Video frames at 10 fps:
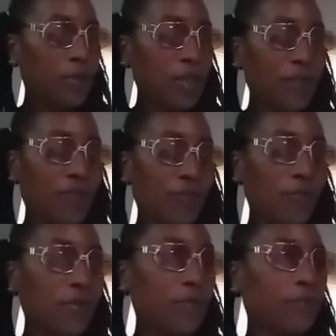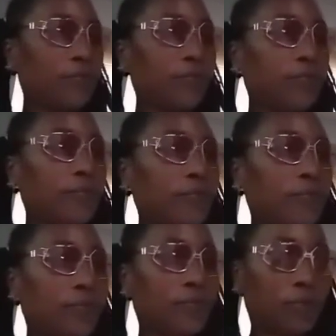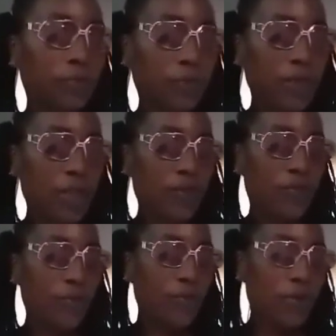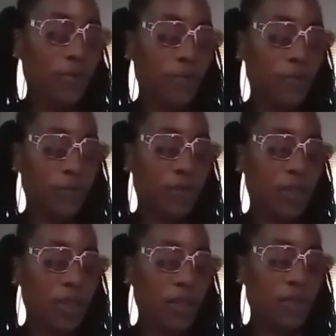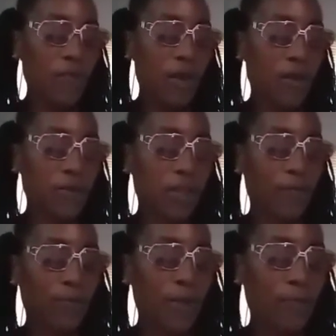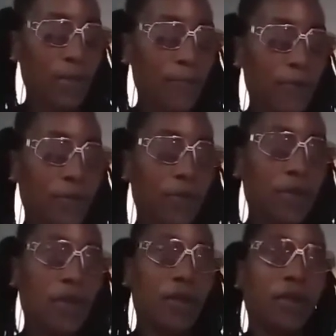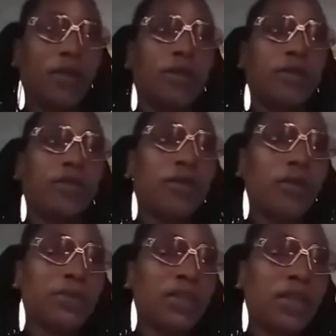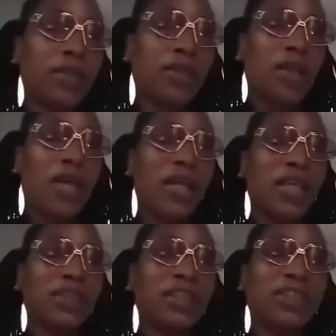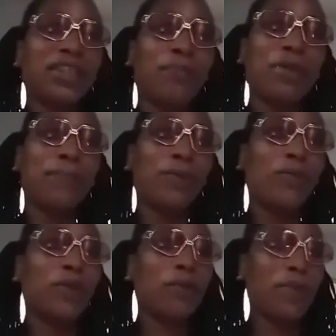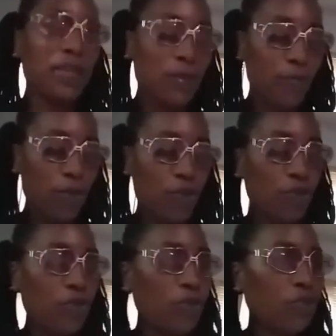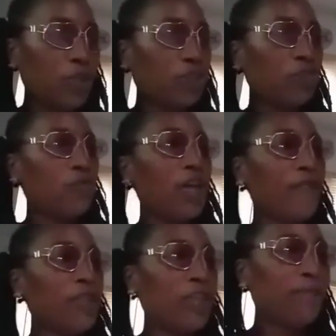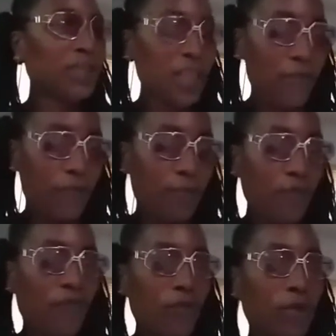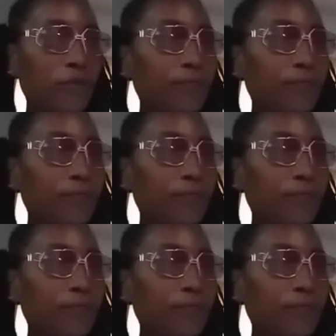Yes, you do. Yes, you do. Seat at the round table, my baby. You know what I'm saying? And I see some people want to mess with you that you never even slept with before.